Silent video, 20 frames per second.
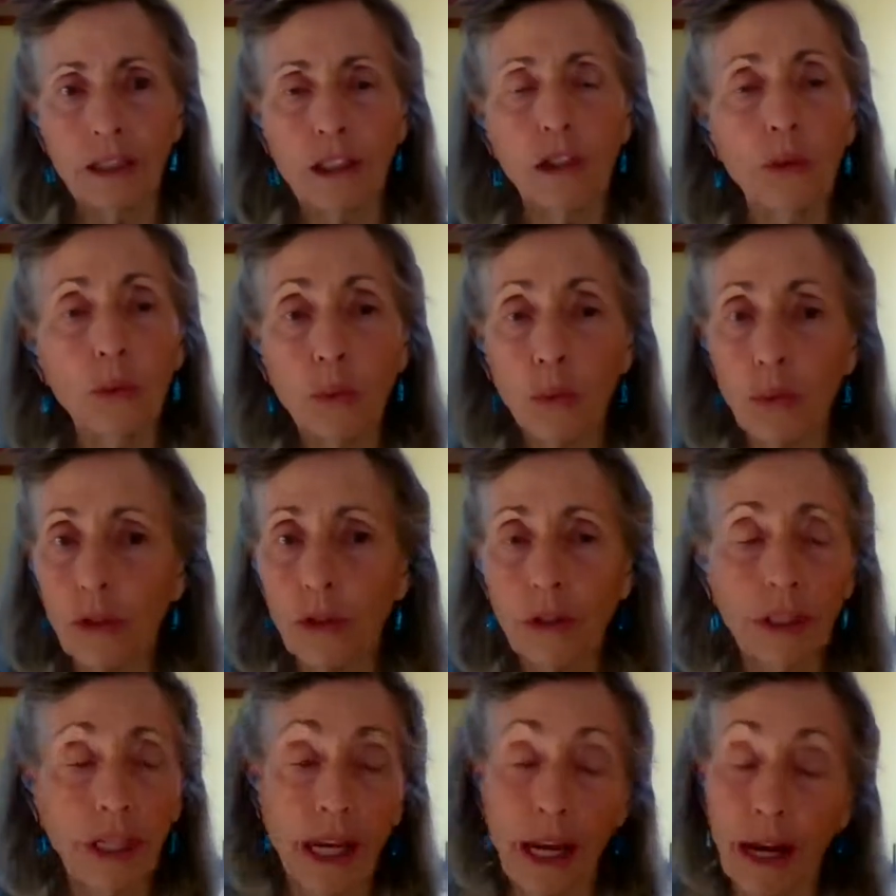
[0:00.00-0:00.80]
to the
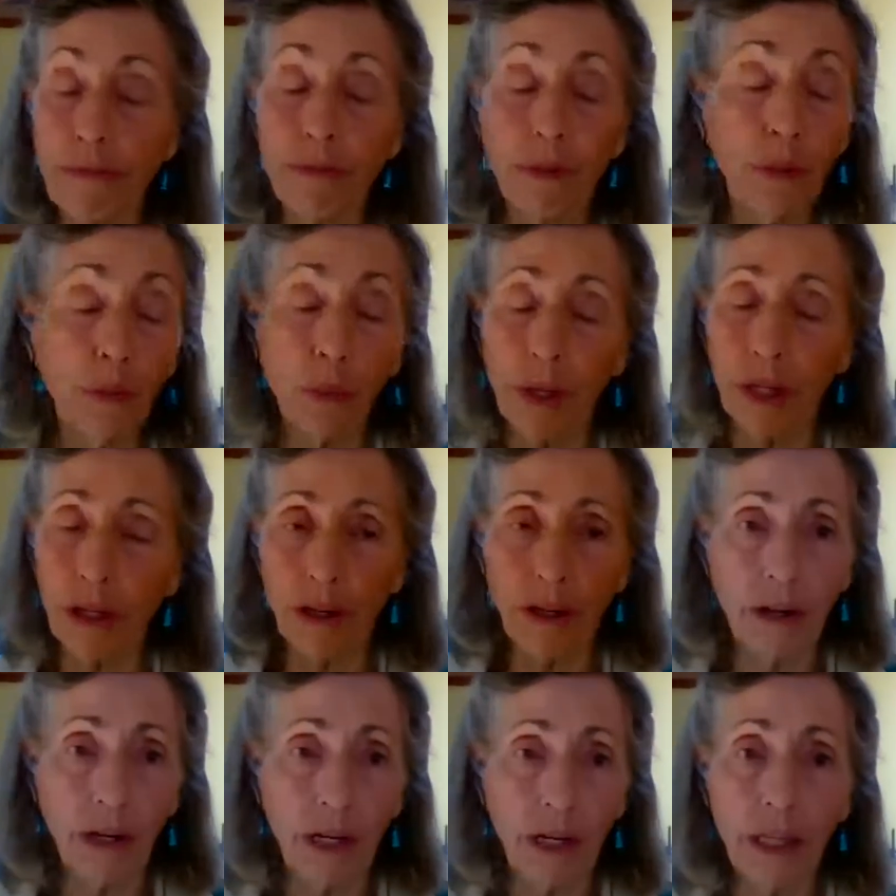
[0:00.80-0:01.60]
world
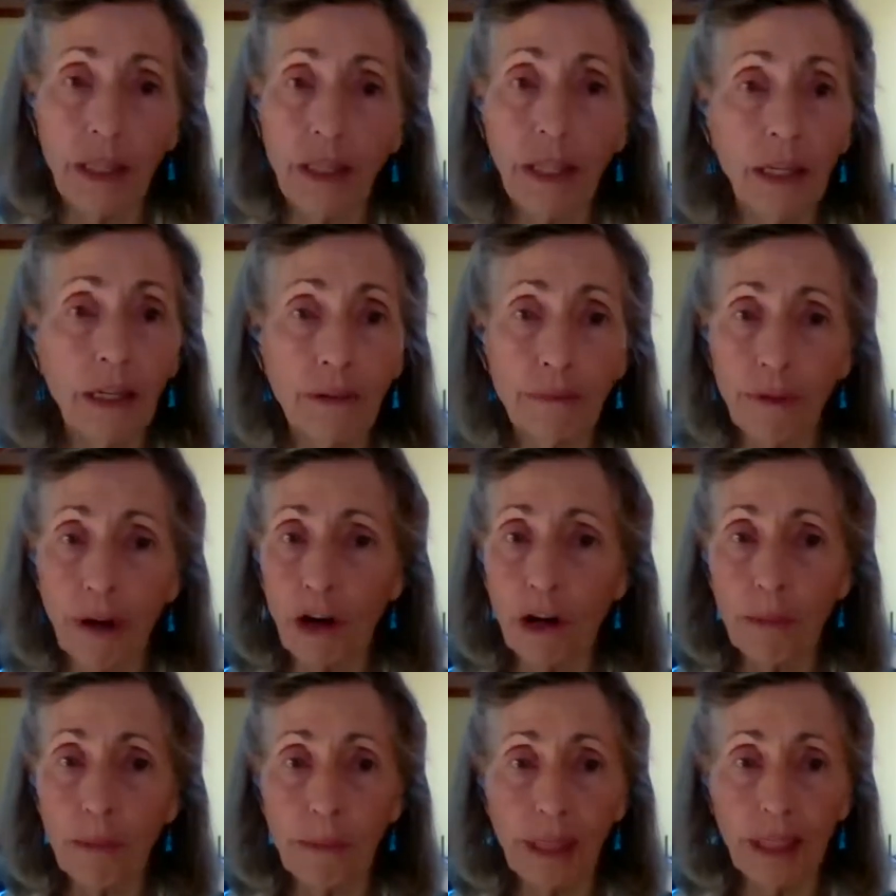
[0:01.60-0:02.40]
everywhere in the
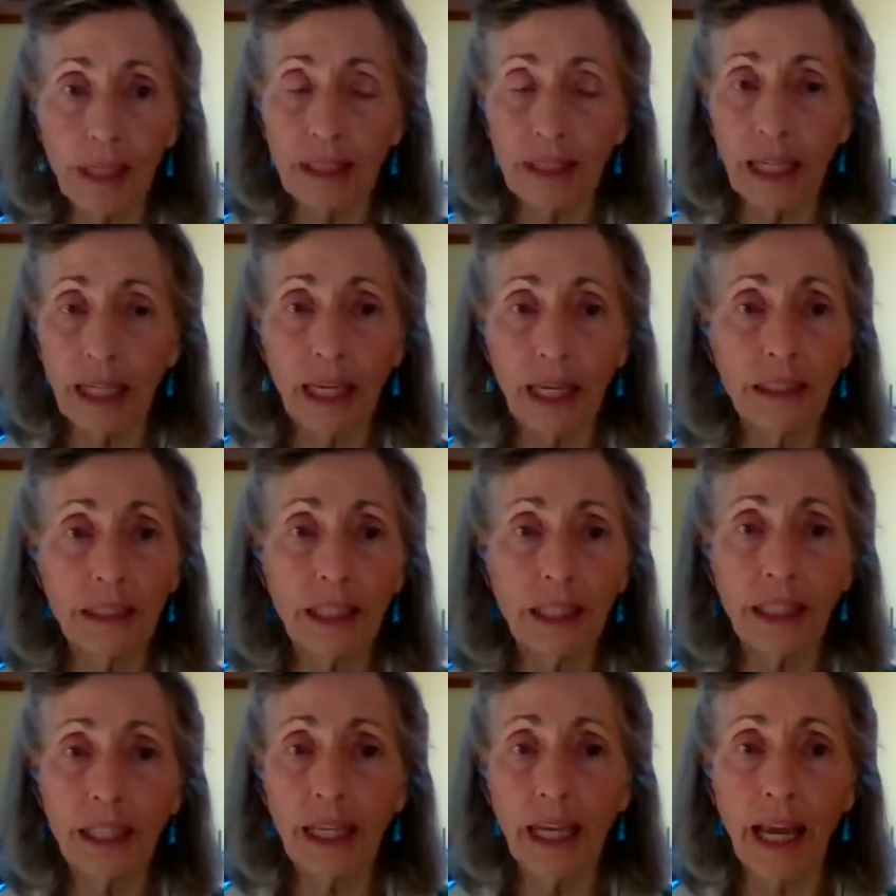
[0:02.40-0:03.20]
environment
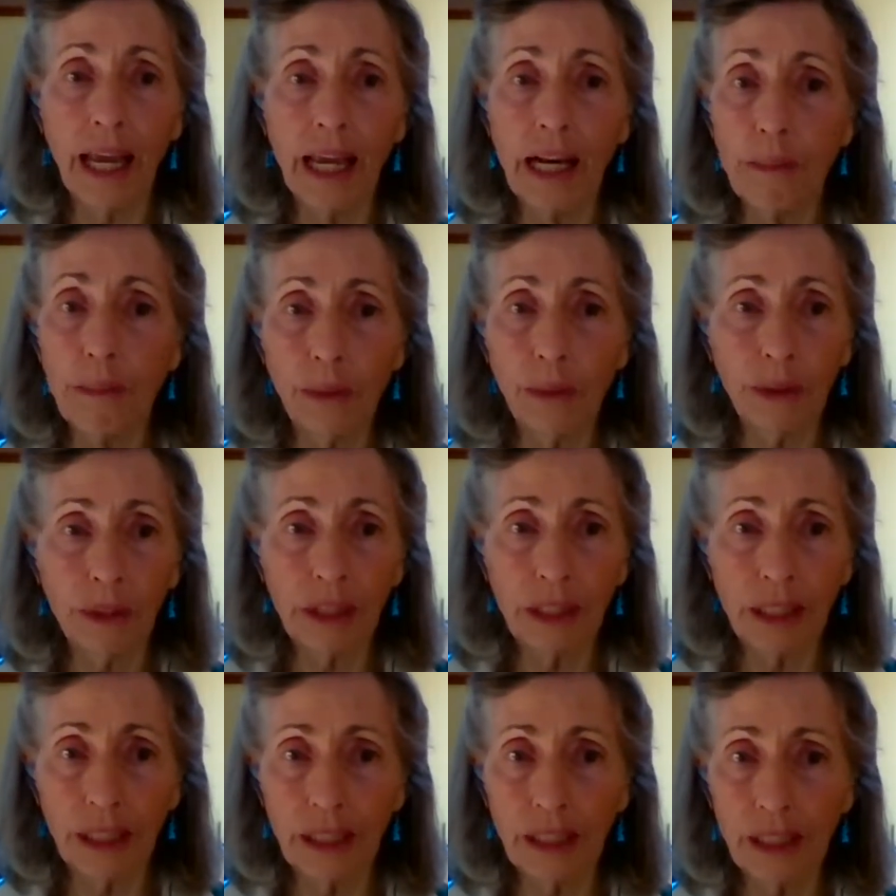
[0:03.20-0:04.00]
and to the
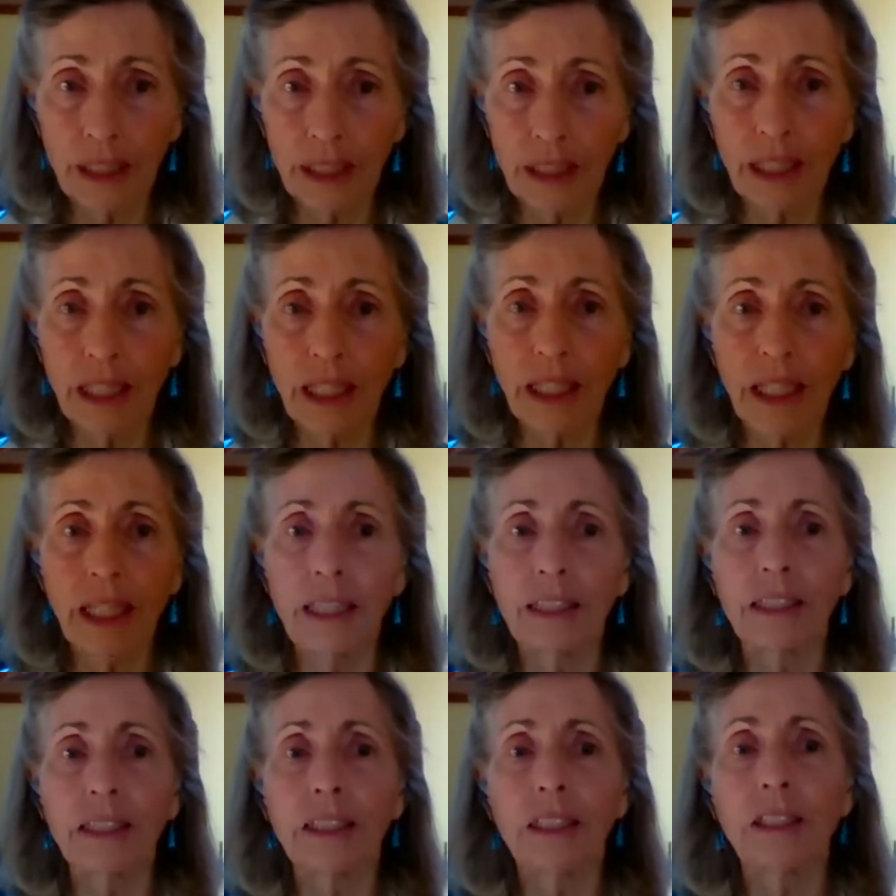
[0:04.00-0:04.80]
animals
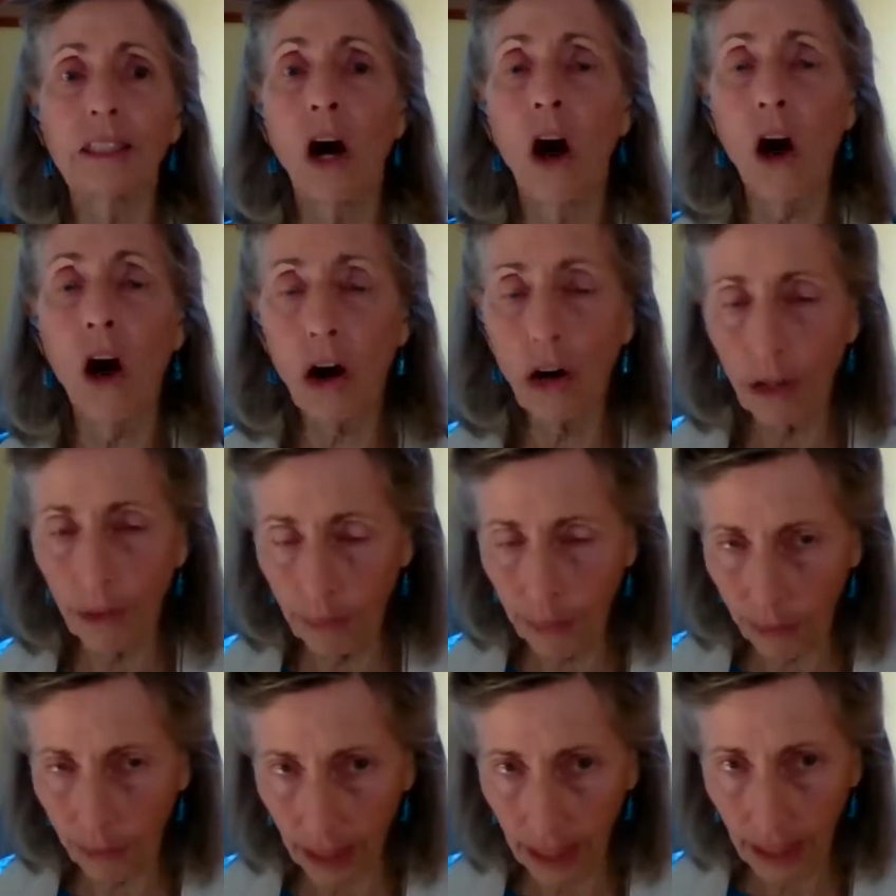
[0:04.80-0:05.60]
it's
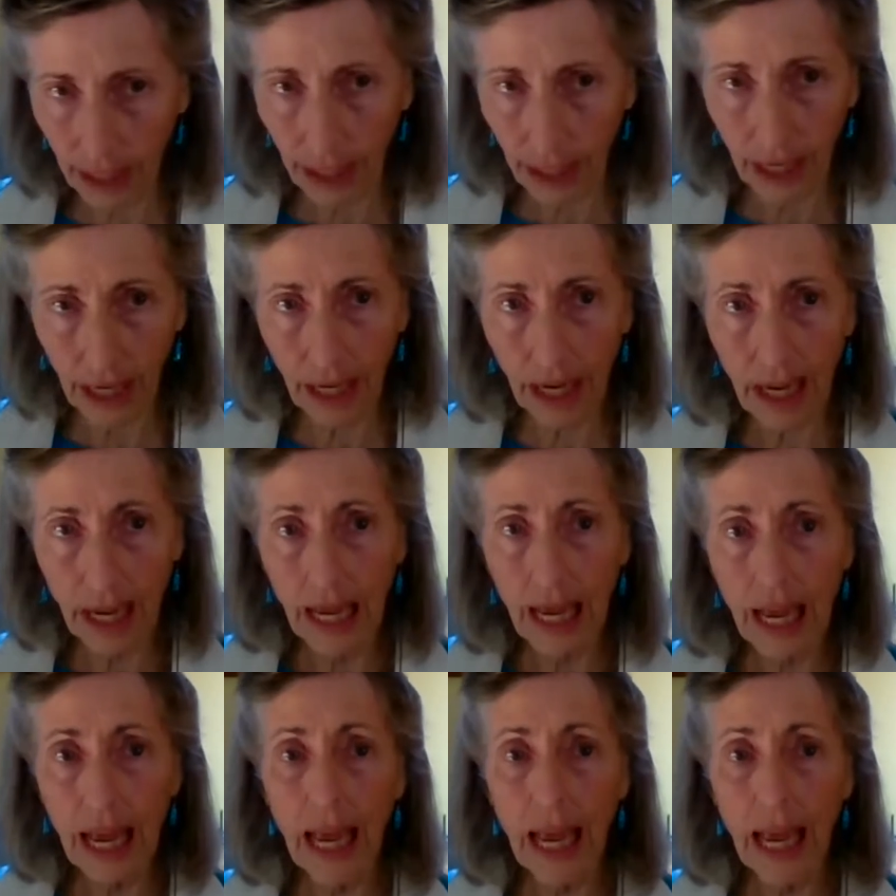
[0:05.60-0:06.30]
heartbreaking.